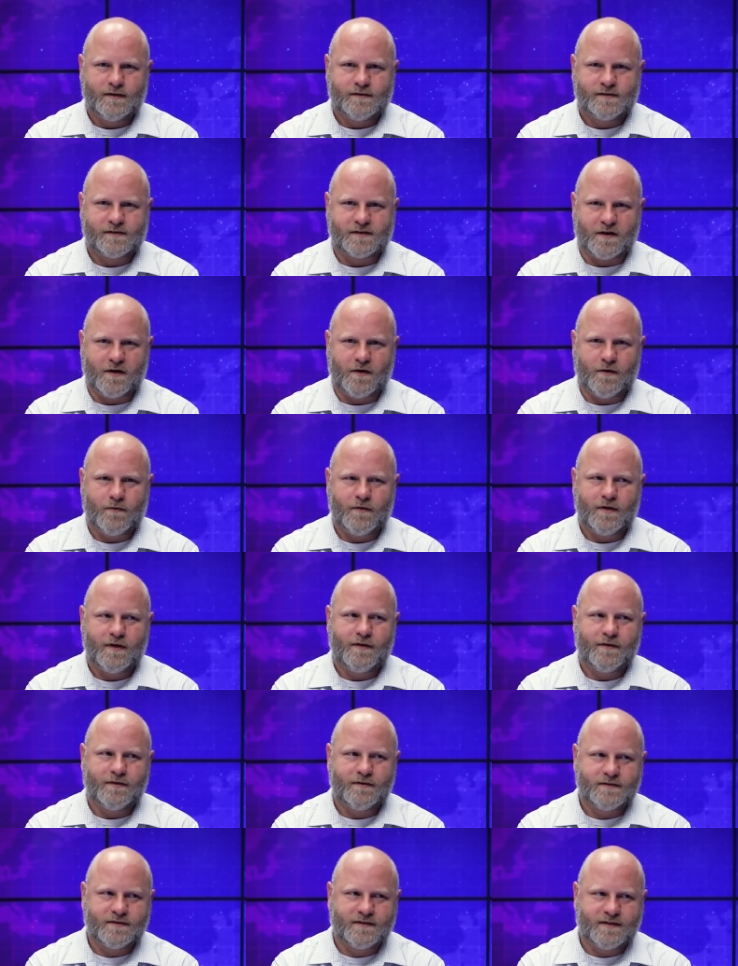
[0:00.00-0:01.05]
So
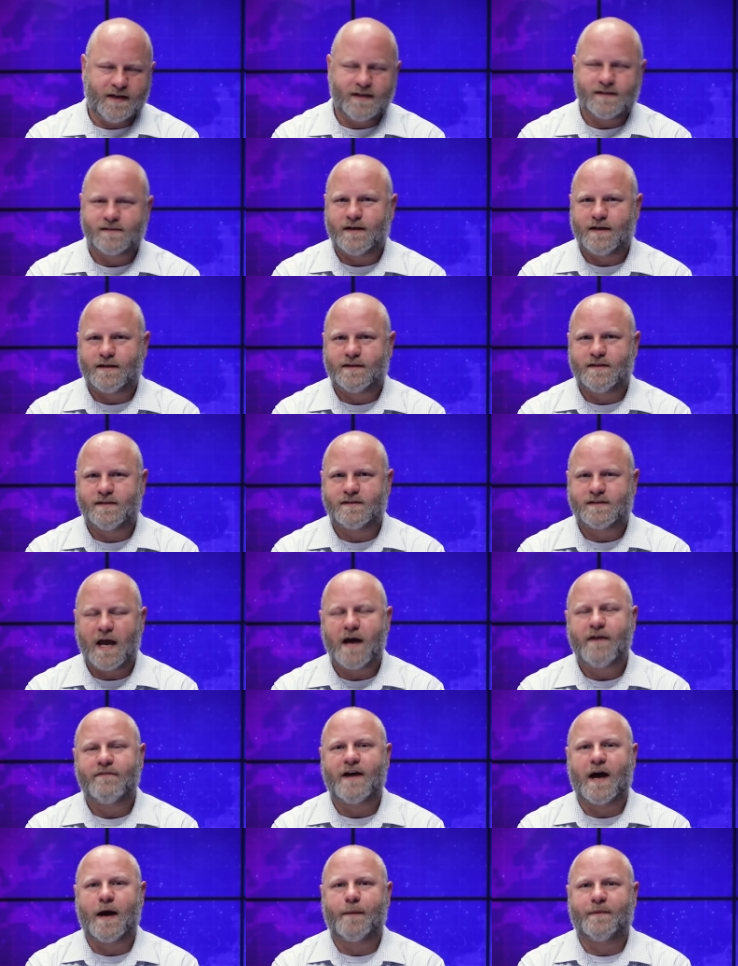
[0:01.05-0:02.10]
things like this
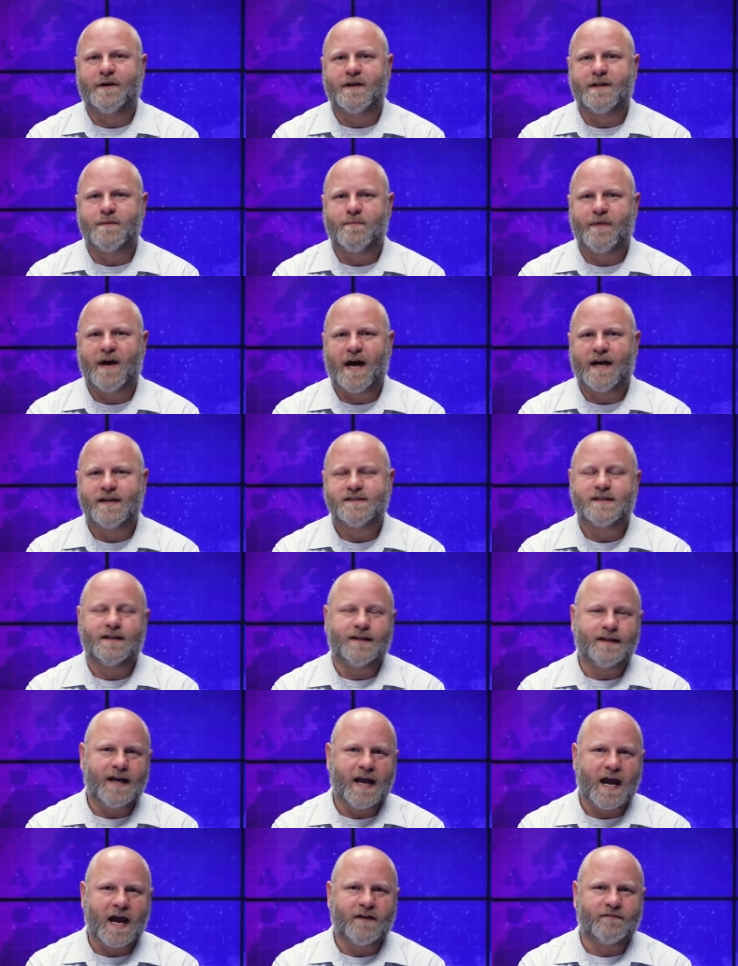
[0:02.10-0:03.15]
have happened in the past, and
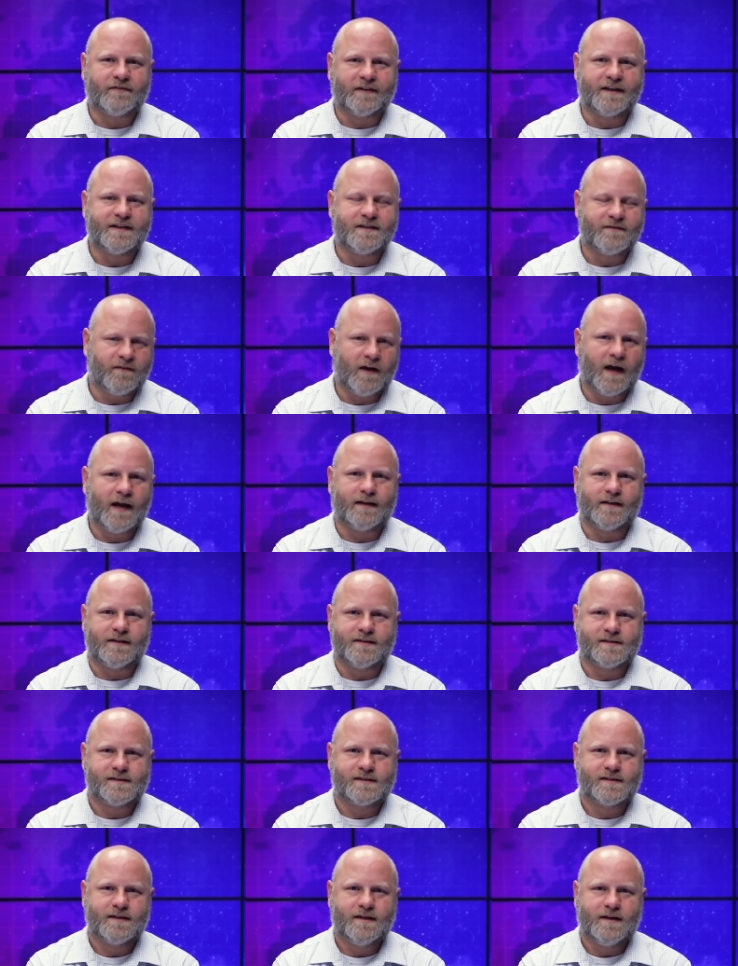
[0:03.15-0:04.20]
they have led to
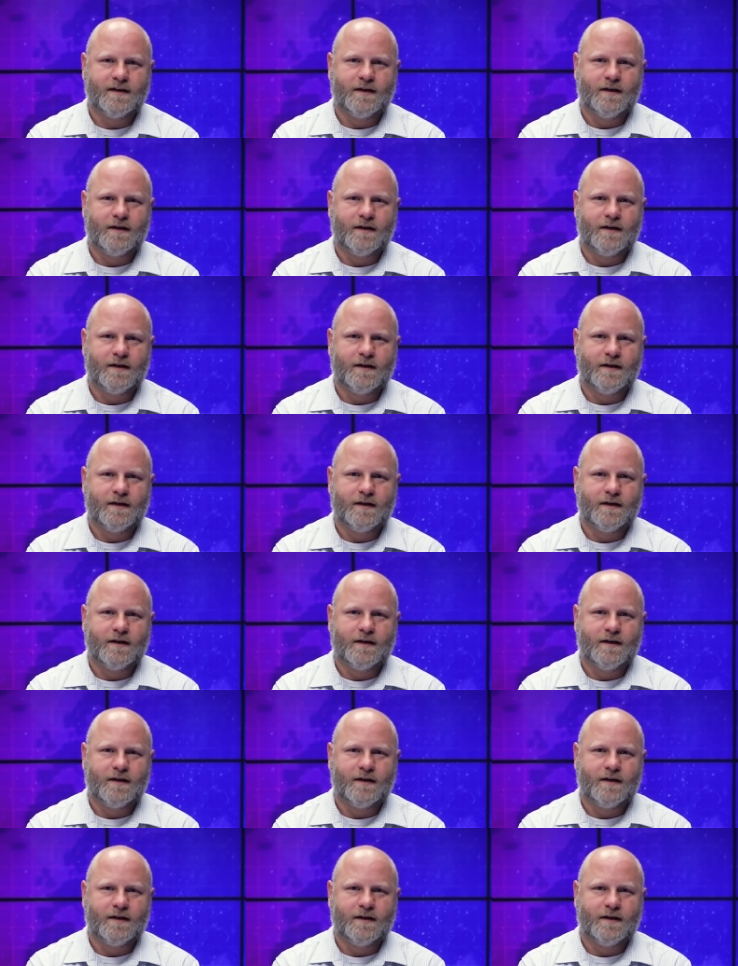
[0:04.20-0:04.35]
violence.